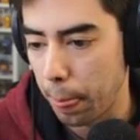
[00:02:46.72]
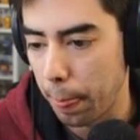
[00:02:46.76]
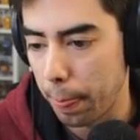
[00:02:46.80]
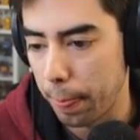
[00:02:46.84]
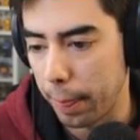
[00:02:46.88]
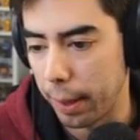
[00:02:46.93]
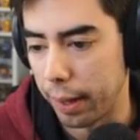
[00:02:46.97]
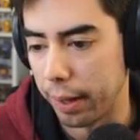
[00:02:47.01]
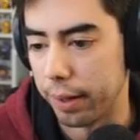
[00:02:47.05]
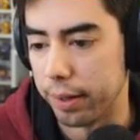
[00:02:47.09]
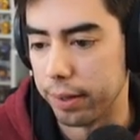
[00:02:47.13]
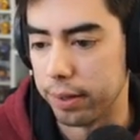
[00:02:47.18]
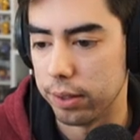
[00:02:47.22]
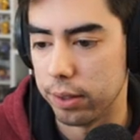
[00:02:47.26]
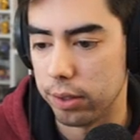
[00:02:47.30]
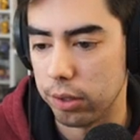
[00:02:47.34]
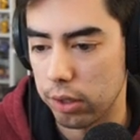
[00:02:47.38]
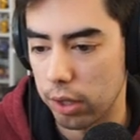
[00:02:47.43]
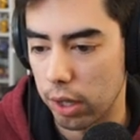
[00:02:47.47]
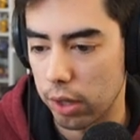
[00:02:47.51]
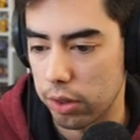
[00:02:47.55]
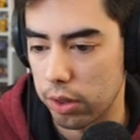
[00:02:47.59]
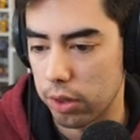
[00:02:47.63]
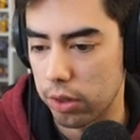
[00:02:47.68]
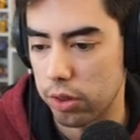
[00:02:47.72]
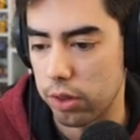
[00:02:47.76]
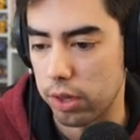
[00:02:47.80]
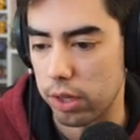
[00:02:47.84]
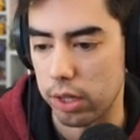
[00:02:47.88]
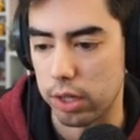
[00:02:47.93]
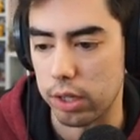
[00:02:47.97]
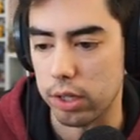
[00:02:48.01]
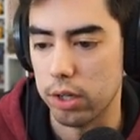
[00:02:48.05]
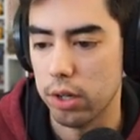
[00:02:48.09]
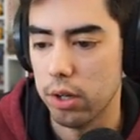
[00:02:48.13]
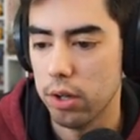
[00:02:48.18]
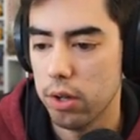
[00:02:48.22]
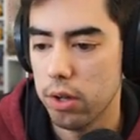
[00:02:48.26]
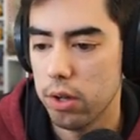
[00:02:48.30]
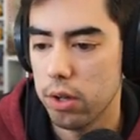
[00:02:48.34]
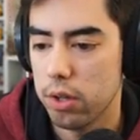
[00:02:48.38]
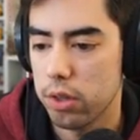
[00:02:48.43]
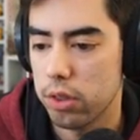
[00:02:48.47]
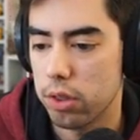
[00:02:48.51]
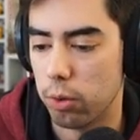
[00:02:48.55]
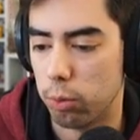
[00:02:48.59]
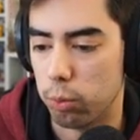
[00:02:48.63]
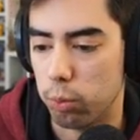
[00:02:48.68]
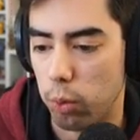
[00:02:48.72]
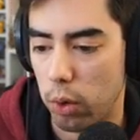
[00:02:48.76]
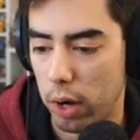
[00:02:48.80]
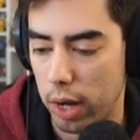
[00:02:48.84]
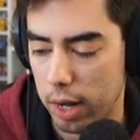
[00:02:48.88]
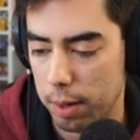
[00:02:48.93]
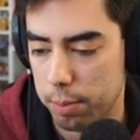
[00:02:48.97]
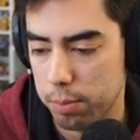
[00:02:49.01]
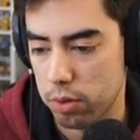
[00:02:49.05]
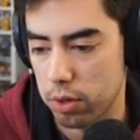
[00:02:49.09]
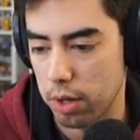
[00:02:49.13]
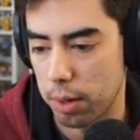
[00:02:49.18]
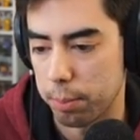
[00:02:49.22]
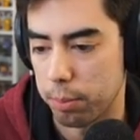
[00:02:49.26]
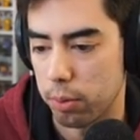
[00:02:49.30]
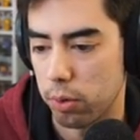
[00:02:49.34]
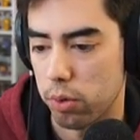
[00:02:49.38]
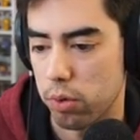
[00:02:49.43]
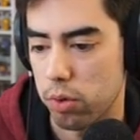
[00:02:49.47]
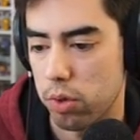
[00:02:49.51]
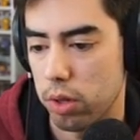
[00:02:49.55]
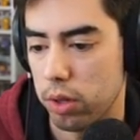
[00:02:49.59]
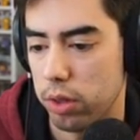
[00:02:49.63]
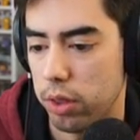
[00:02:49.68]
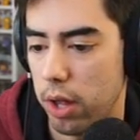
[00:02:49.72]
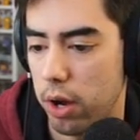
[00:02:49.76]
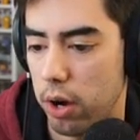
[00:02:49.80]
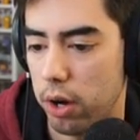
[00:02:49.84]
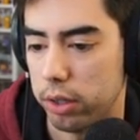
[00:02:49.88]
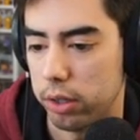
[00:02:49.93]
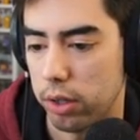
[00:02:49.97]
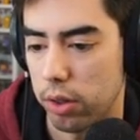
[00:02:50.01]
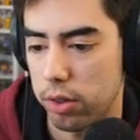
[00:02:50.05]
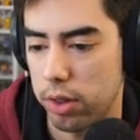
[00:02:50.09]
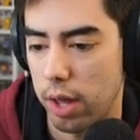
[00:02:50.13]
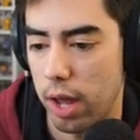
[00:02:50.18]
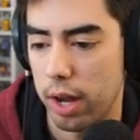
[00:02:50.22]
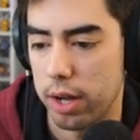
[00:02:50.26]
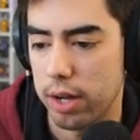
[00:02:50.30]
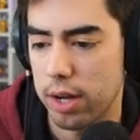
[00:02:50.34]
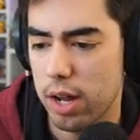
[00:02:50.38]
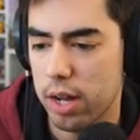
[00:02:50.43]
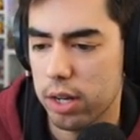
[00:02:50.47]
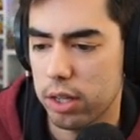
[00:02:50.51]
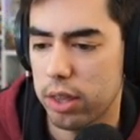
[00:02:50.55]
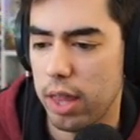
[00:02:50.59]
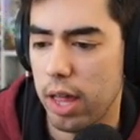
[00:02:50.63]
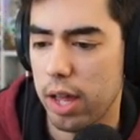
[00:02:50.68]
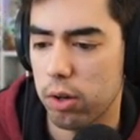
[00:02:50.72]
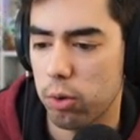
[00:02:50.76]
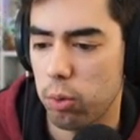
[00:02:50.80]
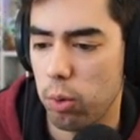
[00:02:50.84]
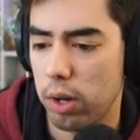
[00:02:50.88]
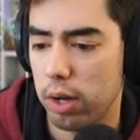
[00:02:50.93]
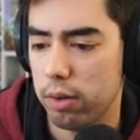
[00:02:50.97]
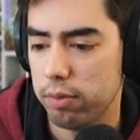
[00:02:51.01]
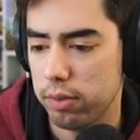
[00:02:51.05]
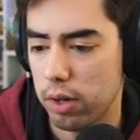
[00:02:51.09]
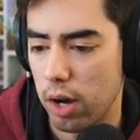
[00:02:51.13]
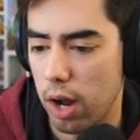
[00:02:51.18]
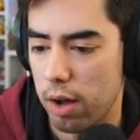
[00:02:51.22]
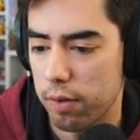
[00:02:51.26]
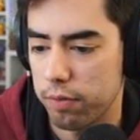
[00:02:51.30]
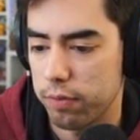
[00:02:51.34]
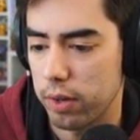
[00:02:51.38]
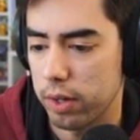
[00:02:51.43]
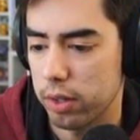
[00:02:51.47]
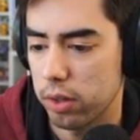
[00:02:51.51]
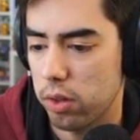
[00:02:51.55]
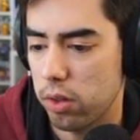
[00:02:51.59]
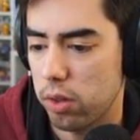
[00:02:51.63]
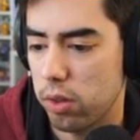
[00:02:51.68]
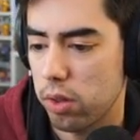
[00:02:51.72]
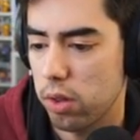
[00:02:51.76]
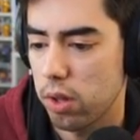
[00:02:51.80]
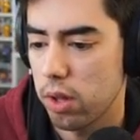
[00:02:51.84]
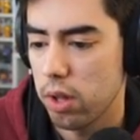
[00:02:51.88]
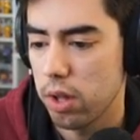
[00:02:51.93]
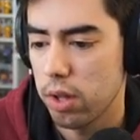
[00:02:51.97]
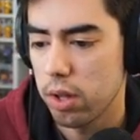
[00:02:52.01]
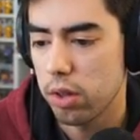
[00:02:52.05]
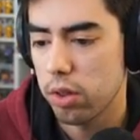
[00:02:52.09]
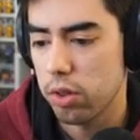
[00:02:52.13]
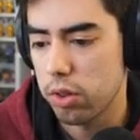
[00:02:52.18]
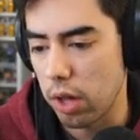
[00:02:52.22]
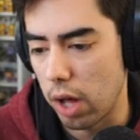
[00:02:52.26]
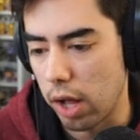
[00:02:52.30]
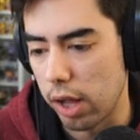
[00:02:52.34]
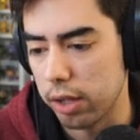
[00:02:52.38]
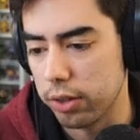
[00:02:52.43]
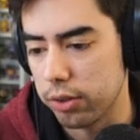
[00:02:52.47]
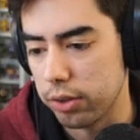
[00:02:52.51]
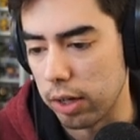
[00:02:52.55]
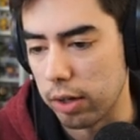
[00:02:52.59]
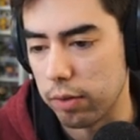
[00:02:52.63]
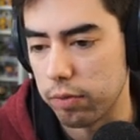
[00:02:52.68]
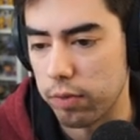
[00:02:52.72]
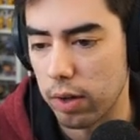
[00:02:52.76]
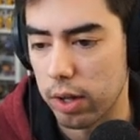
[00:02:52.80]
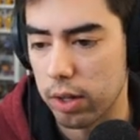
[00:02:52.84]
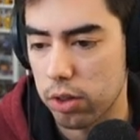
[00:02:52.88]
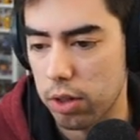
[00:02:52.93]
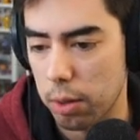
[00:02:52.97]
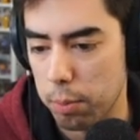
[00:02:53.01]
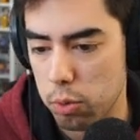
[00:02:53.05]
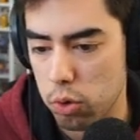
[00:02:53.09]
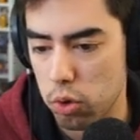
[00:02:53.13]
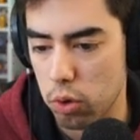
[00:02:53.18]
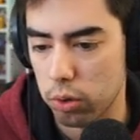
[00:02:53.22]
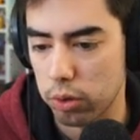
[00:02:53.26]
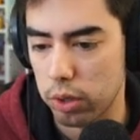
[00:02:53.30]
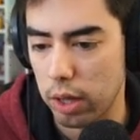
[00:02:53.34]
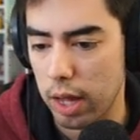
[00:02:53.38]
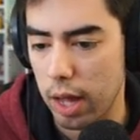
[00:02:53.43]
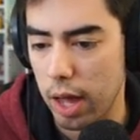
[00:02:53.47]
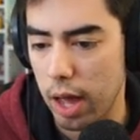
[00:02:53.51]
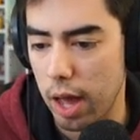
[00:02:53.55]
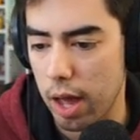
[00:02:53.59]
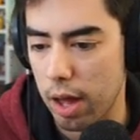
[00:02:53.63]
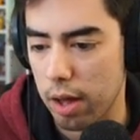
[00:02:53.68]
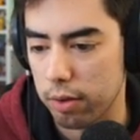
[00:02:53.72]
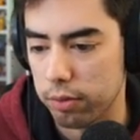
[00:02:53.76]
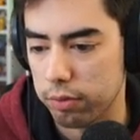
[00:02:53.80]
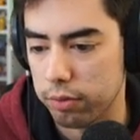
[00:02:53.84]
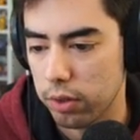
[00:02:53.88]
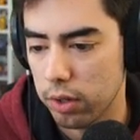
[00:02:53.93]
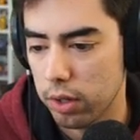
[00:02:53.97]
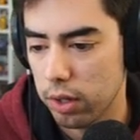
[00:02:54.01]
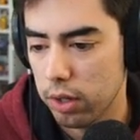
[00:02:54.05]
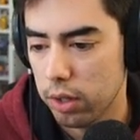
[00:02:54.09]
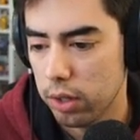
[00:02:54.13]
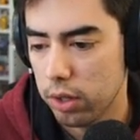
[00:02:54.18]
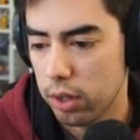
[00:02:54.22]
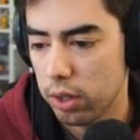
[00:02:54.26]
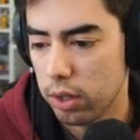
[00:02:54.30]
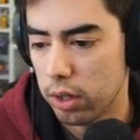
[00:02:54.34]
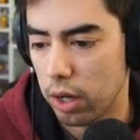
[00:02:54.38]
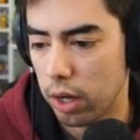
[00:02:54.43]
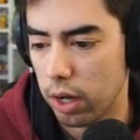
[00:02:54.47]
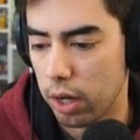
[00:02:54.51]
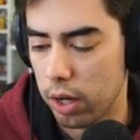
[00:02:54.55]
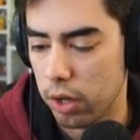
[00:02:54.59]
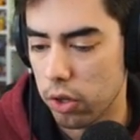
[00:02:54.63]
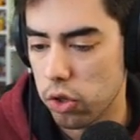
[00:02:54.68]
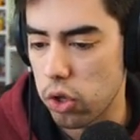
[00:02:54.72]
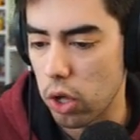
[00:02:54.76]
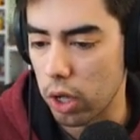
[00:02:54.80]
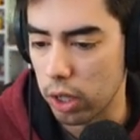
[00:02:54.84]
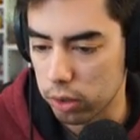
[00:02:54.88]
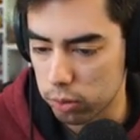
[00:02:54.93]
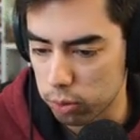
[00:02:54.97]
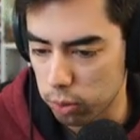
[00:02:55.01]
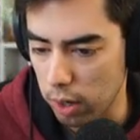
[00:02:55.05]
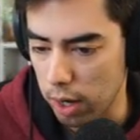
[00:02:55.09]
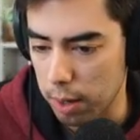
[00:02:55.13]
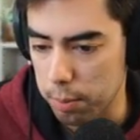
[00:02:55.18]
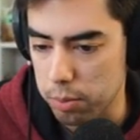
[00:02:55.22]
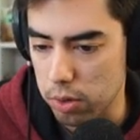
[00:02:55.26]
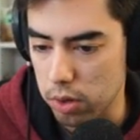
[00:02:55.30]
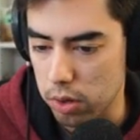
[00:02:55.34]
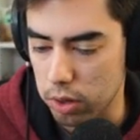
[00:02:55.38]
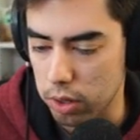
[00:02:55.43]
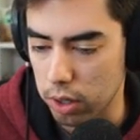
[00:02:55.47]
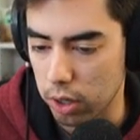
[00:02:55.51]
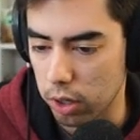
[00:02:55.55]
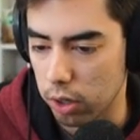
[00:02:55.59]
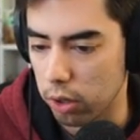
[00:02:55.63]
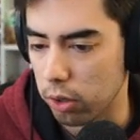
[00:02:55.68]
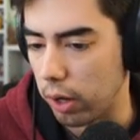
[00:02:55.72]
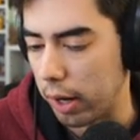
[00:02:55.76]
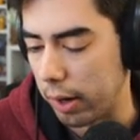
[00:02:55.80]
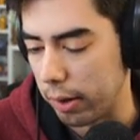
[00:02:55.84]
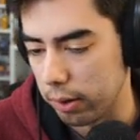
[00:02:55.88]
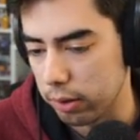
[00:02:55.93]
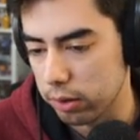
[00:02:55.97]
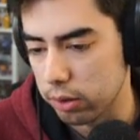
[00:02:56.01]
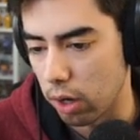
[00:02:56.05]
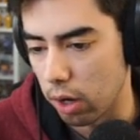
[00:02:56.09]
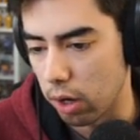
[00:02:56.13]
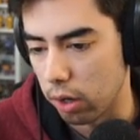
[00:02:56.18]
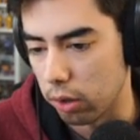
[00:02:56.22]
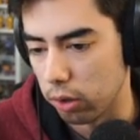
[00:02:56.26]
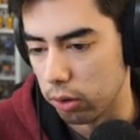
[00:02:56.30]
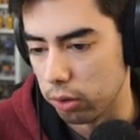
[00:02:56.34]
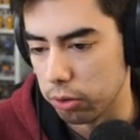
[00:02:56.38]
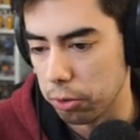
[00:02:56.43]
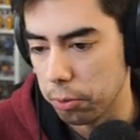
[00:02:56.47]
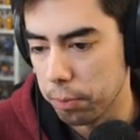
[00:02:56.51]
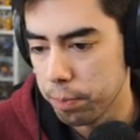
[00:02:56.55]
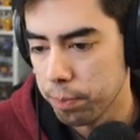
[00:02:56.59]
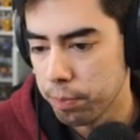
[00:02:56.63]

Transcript: And you guys can see the Rams numbers there on the side. Not that great of an offense, solid defense. I'm sure they have uh, Jalen Ramsey still, Aaron Donald.